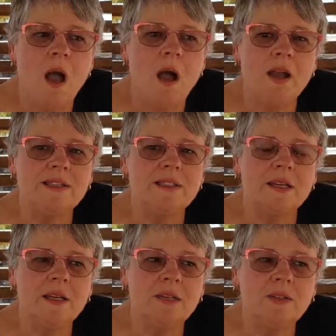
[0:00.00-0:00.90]
I
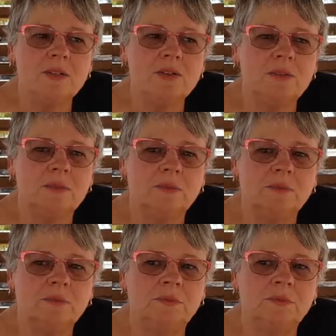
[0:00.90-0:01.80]
started to
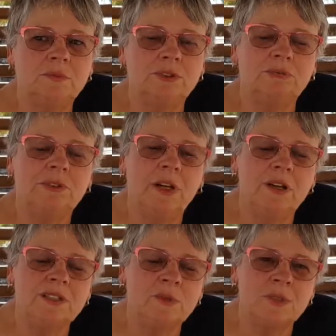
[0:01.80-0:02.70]

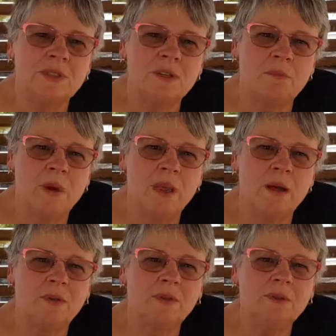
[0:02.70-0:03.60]
realise I wasn't on my
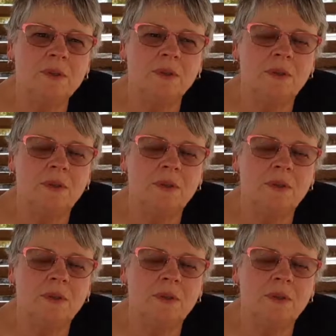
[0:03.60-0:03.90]
own.